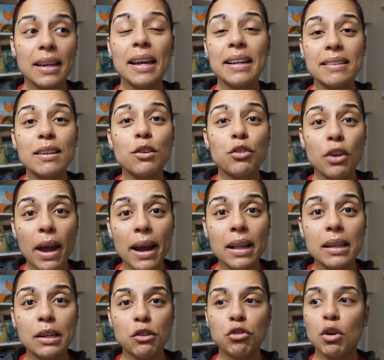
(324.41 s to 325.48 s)
it's a
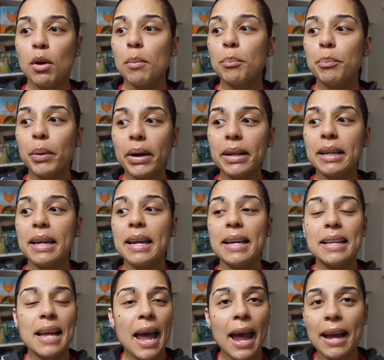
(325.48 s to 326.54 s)
challenge, but
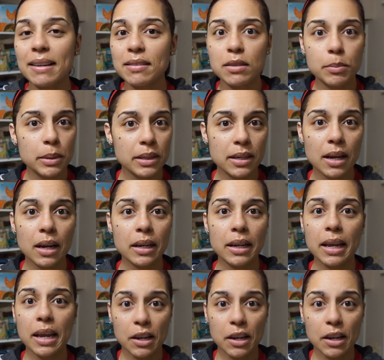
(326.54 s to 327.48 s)
it has to be done